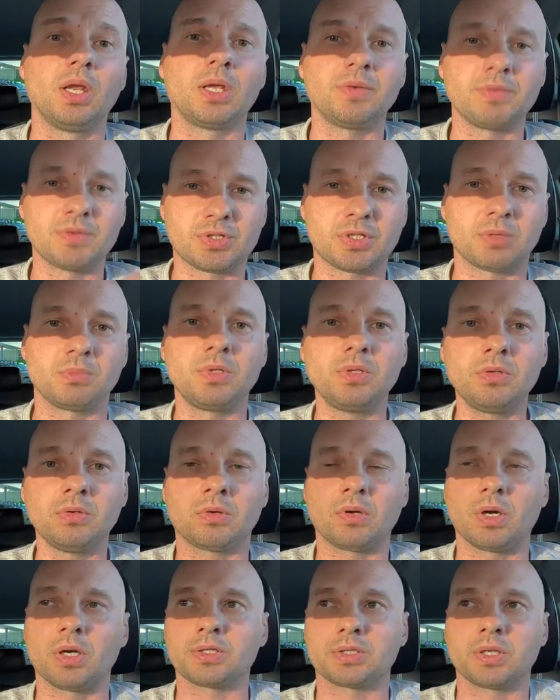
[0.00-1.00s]
Even some
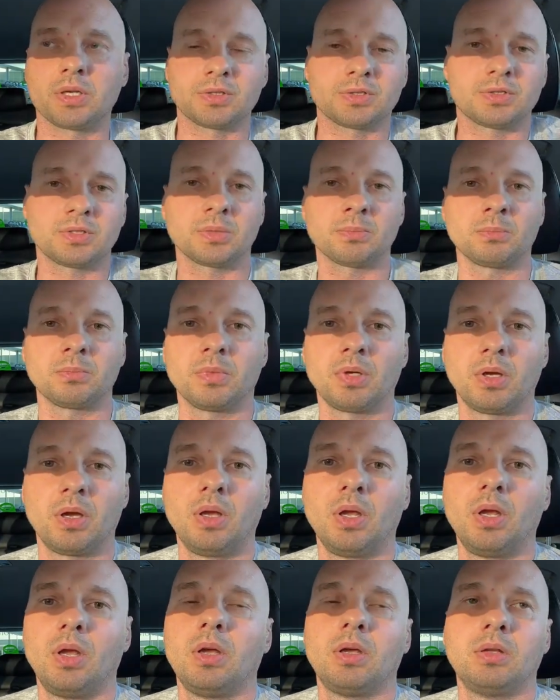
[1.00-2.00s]
new cars has some
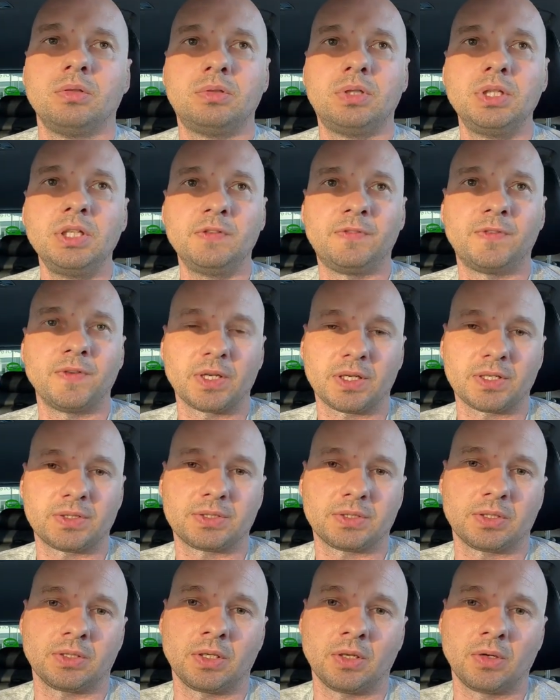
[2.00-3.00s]

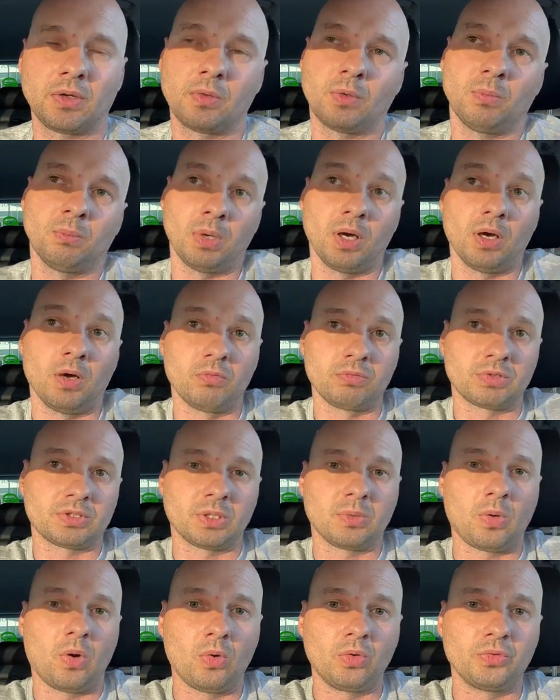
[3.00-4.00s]
defects, you know, but
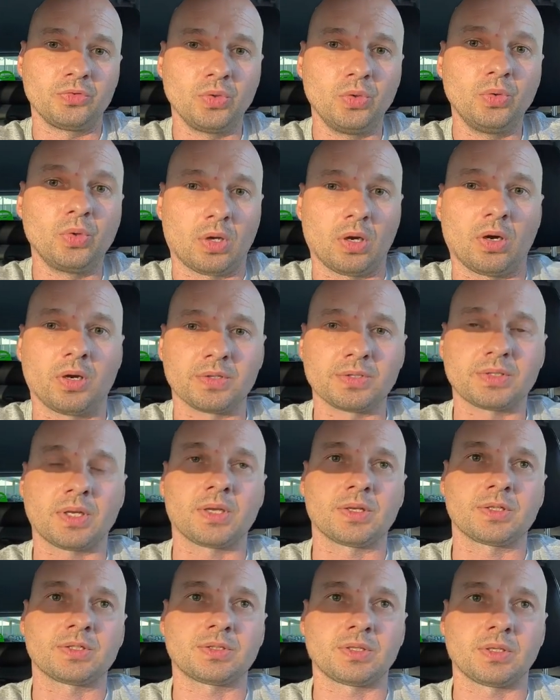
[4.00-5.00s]
obviously all new cars
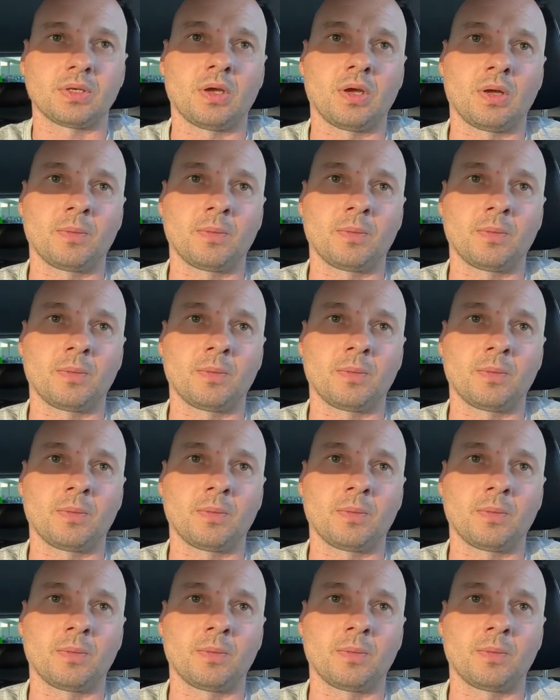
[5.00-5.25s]
has